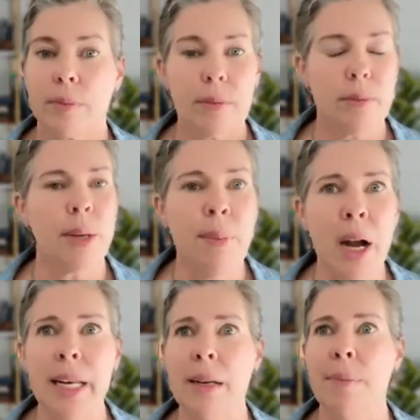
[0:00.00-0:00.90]
My
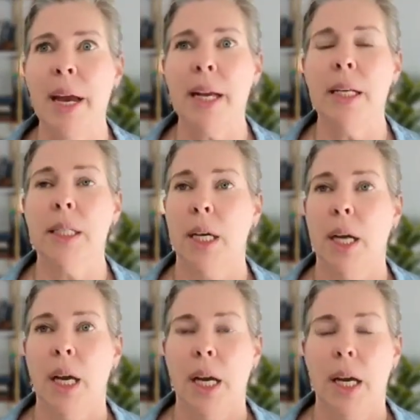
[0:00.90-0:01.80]
lead magnet
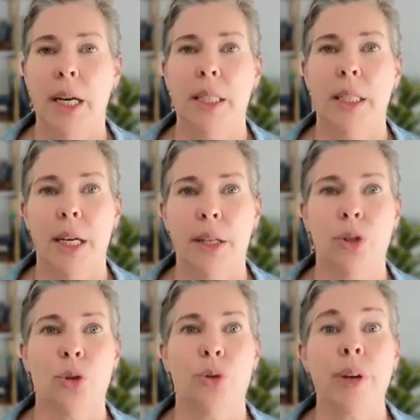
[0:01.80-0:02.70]
is a
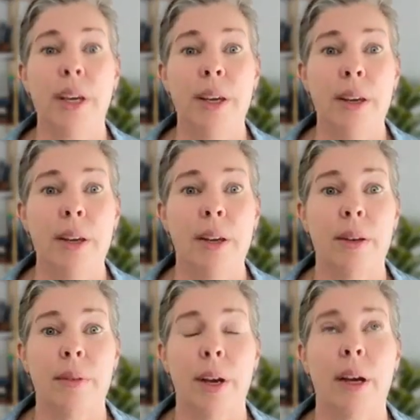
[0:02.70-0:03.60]
three
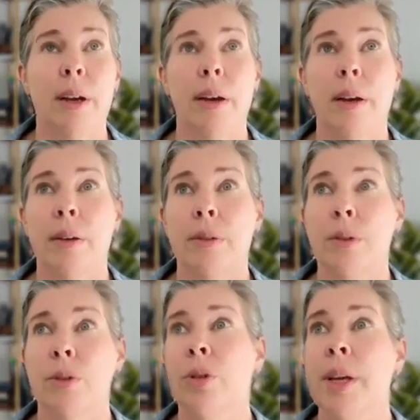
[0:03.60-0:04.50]

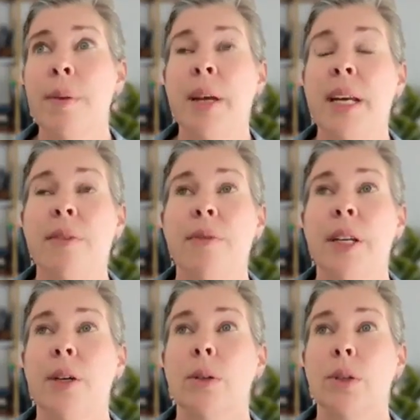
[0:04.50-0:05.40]
mini
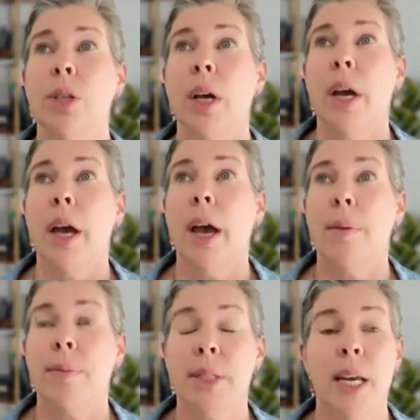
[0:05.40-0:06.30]
videos
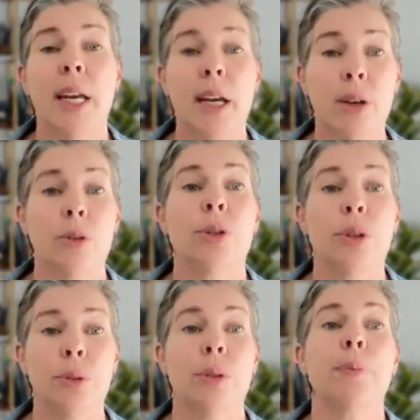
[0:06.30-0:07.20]
taking you
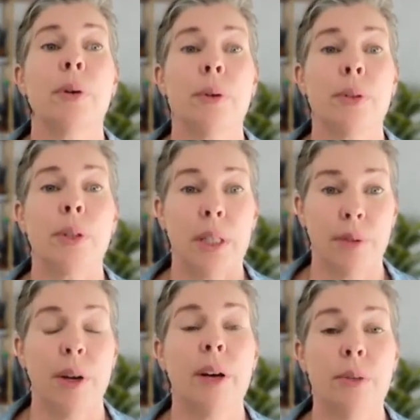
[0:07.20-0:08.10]
through the process
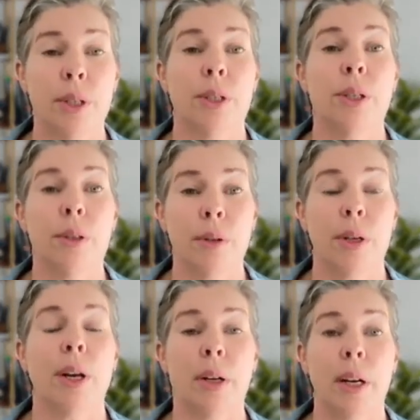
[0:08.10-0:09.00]
of how to do an
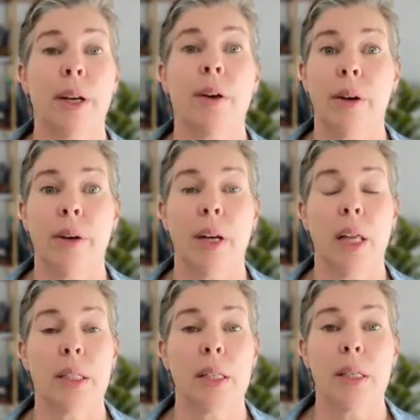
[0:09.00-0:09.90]
online color
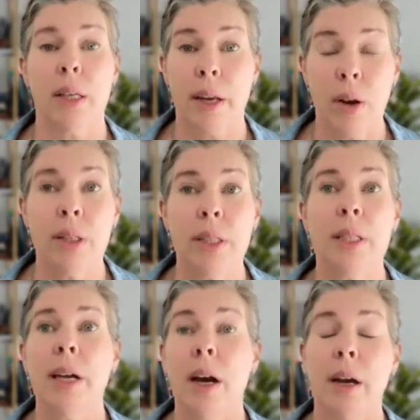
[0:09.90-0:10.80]
analysis. And
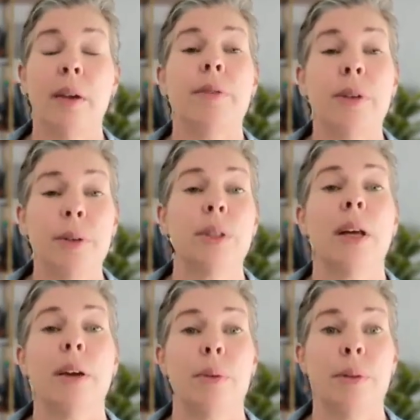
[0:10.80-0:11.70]
honestly, I have used
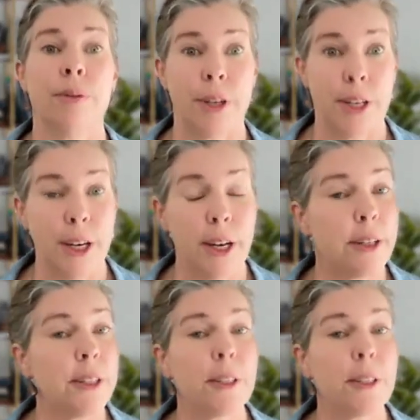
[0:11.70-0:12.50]
that one for years.